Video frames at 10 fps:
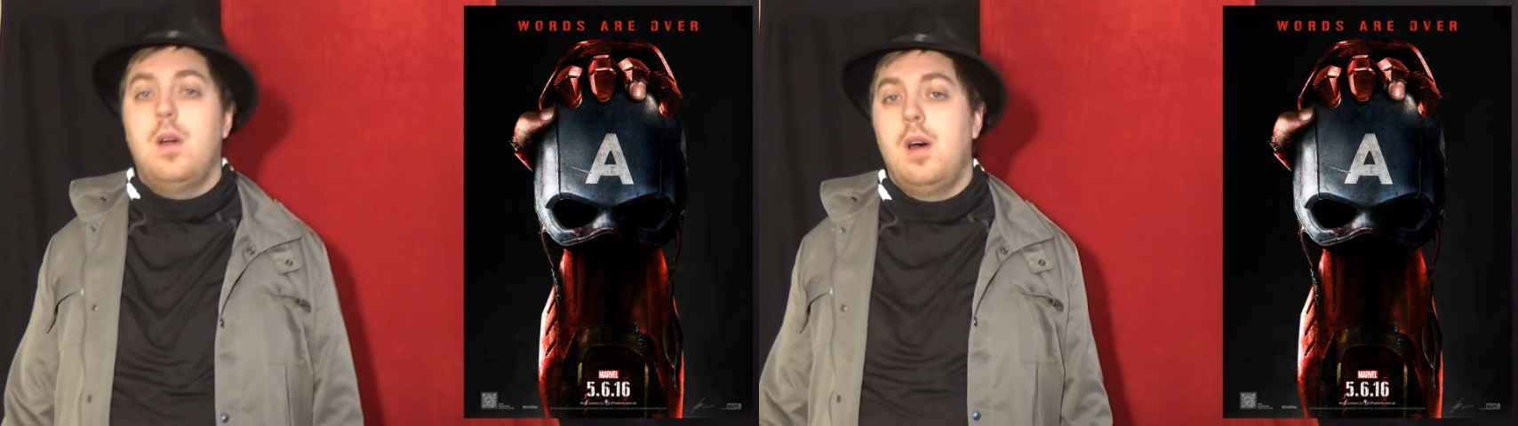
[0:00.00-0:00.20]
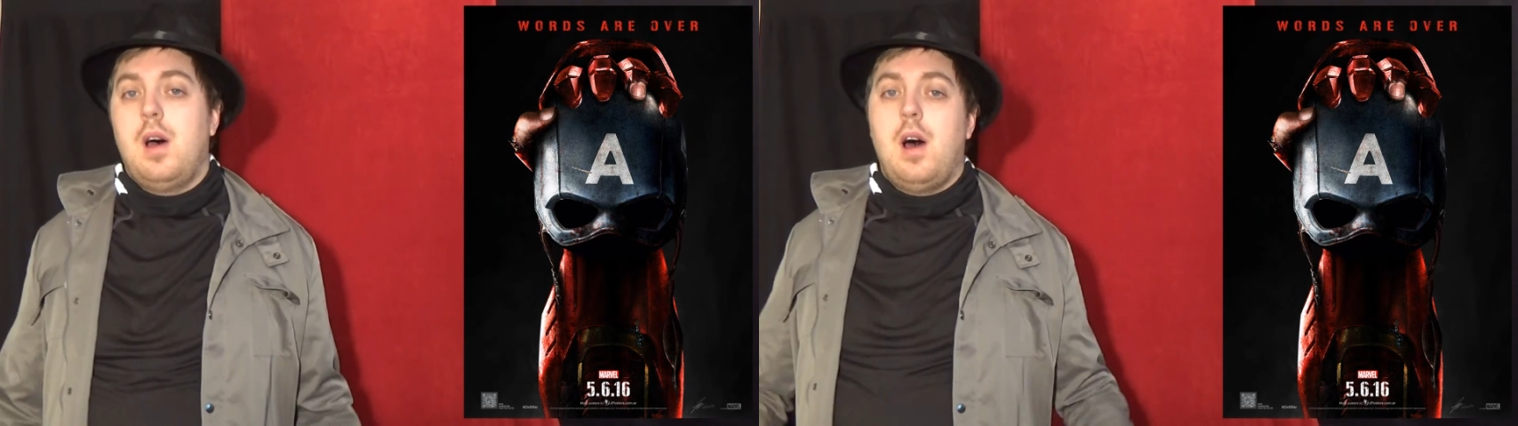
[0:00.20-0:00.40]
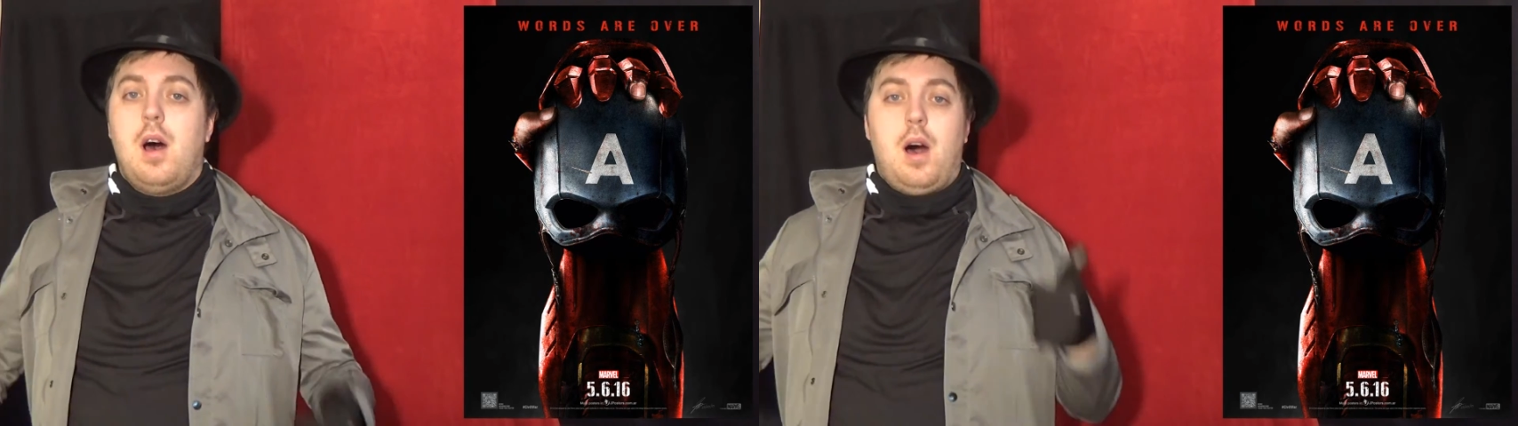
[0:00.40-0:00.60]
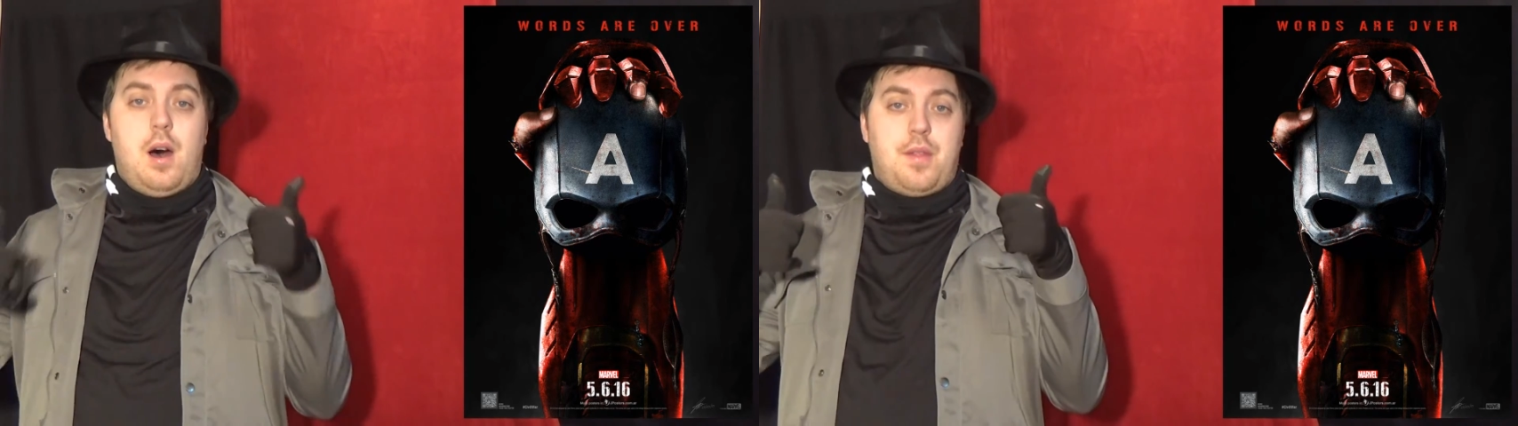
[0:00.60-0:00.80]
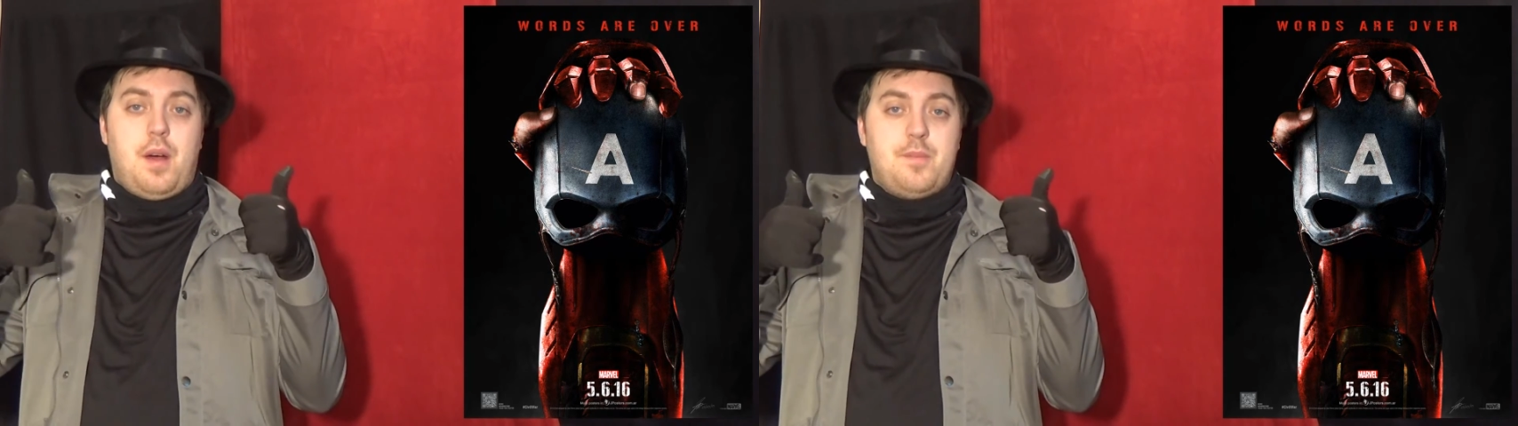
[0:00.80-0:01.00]

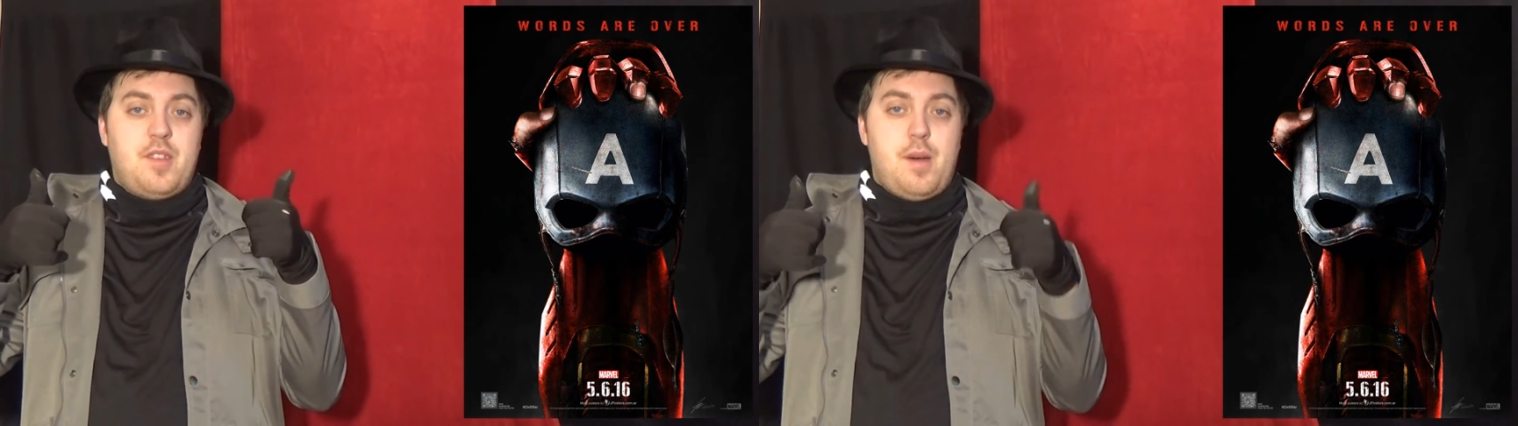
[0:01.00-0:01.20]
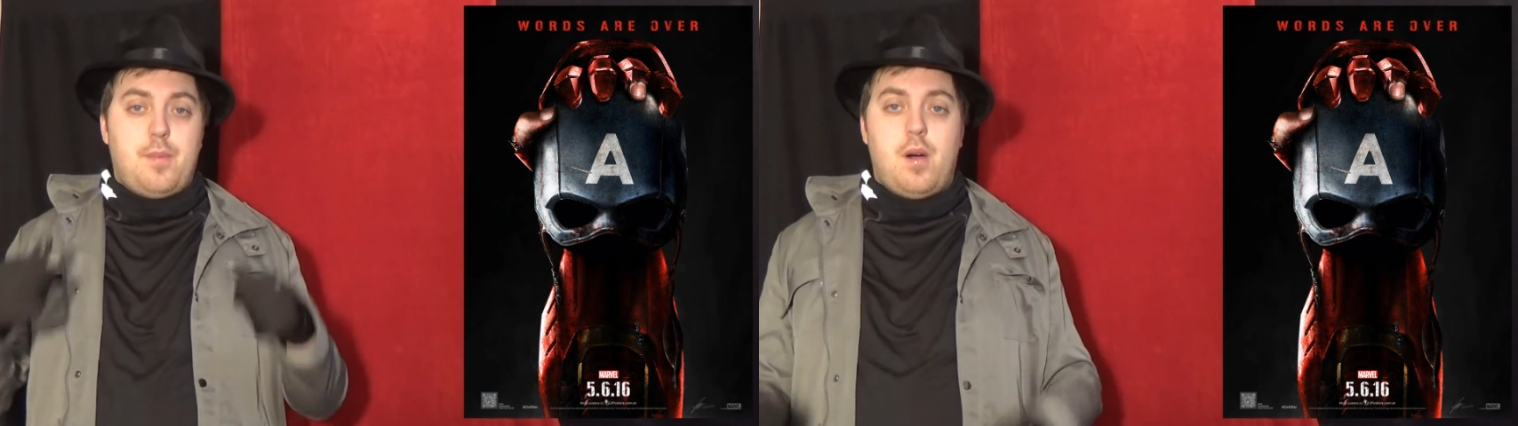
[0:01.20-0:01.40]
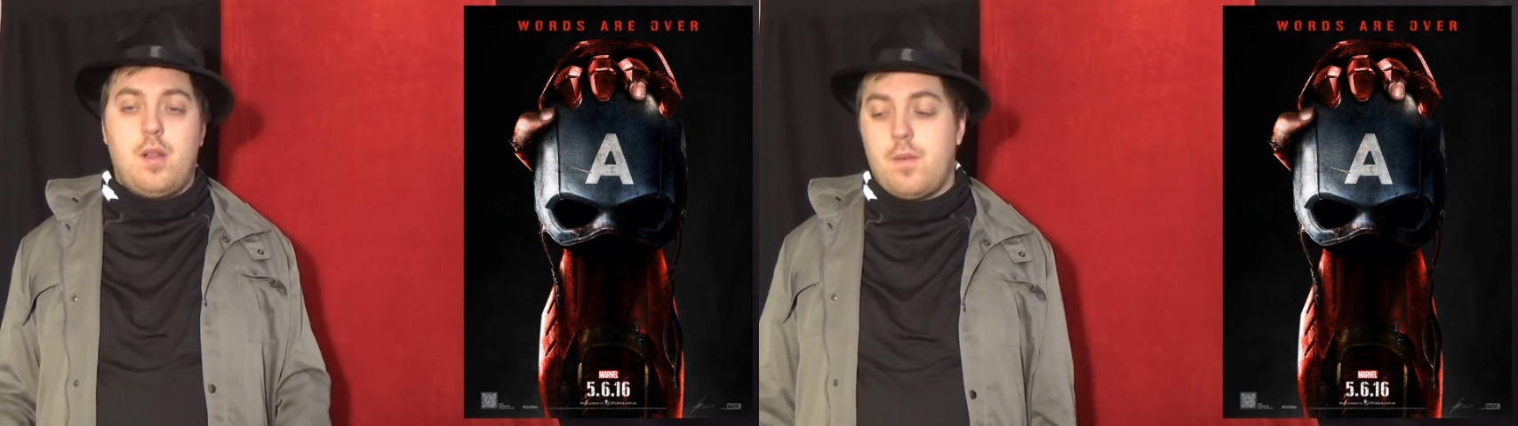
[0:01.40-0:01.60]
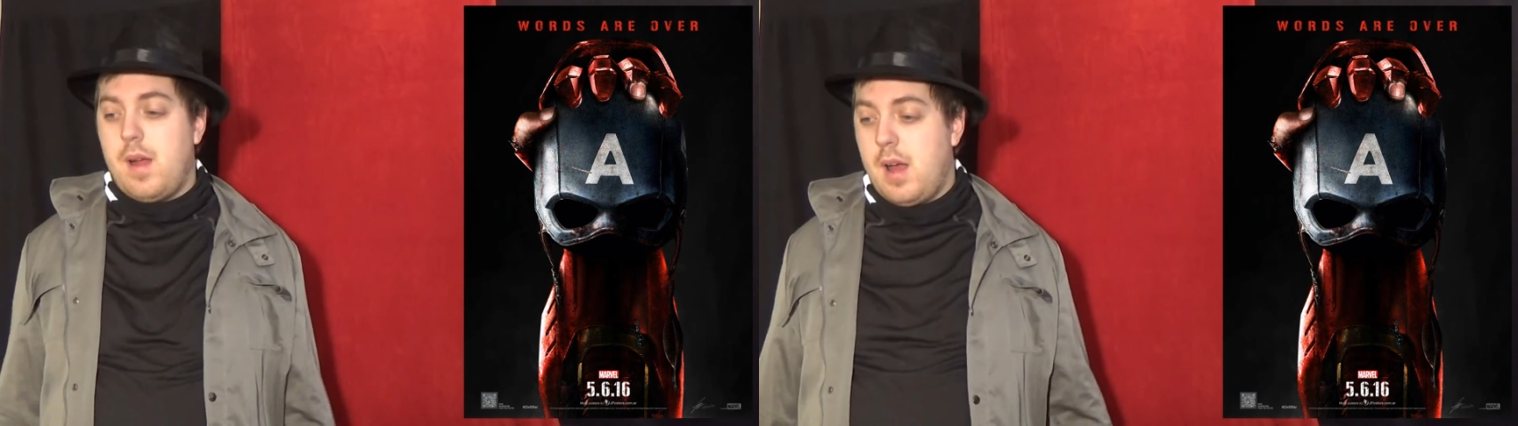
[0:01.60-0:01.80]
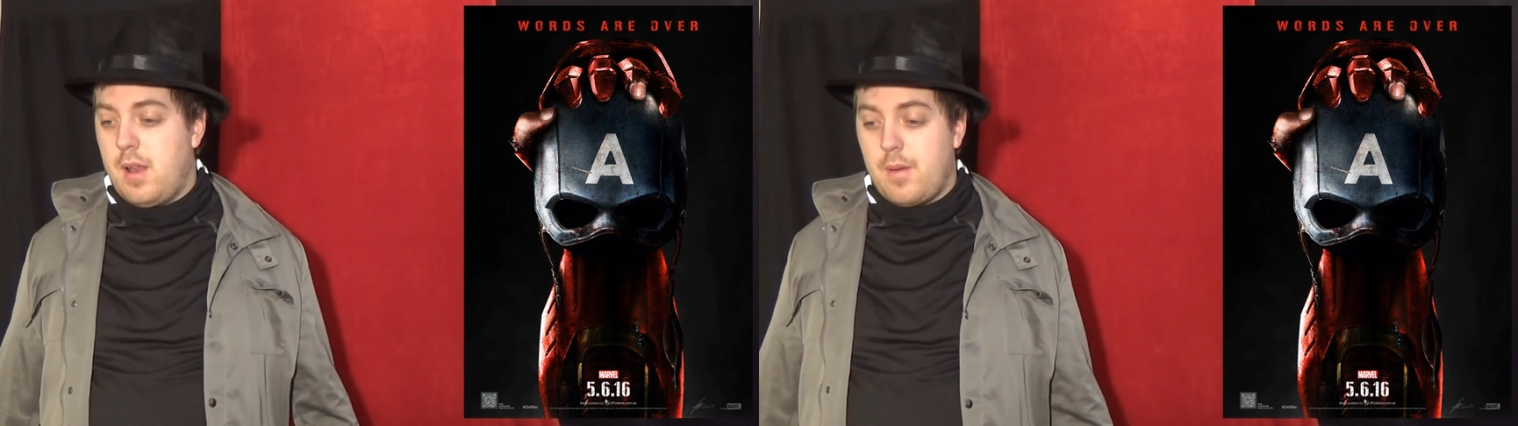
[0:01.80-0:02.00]
Thumbs up all around.